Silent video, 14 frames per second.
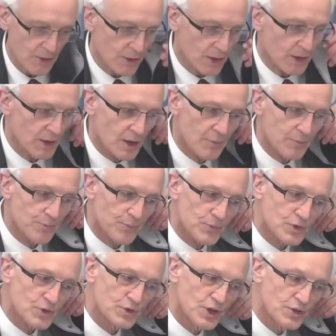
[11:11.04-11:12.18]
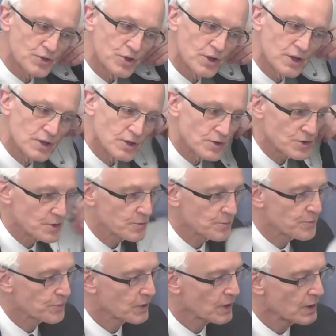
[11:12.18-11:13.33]
The suggestion is
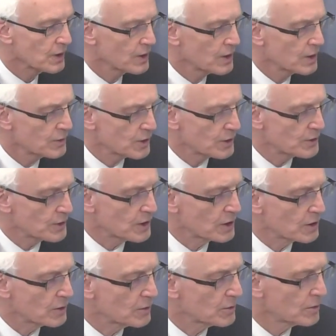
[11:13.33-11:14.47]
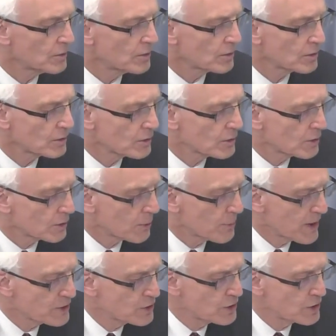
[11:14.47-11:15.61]
that the
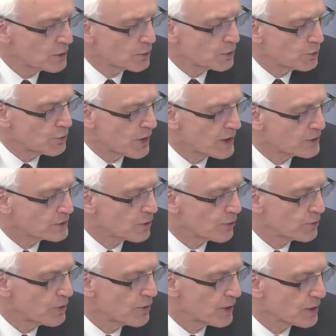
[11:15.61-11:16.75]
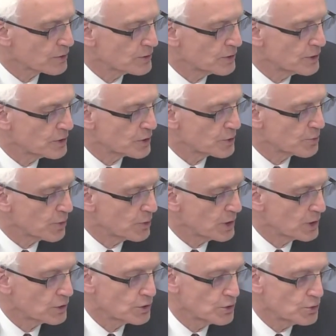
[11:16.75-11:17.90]
capacity could rise to 3,000 litres per
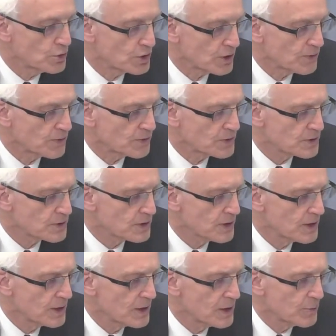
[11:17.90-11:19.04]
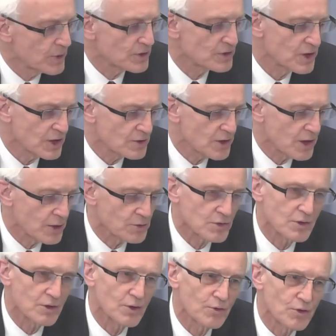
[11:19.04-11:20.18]
week, 2 shifts, but
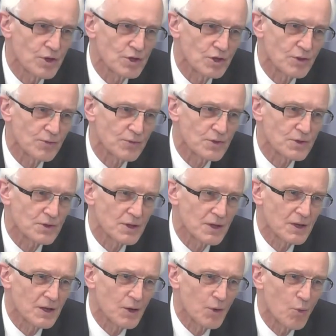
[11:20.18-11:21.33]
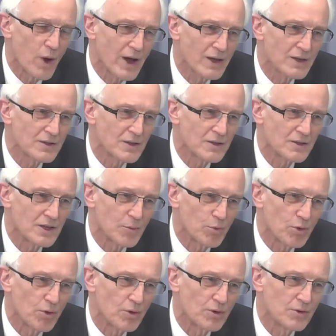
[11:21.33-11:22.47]
6,000, 3 shifts. Why is it
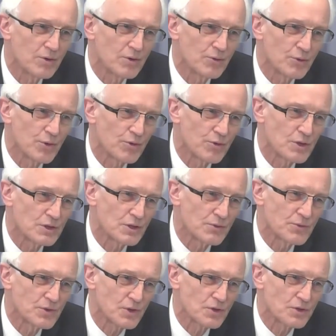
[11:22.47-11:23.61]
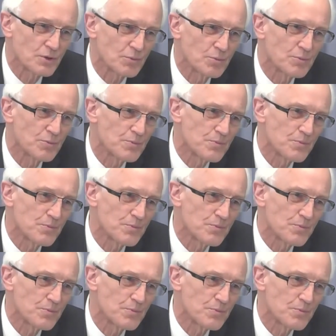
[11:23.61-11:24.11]
double for a 3-shift system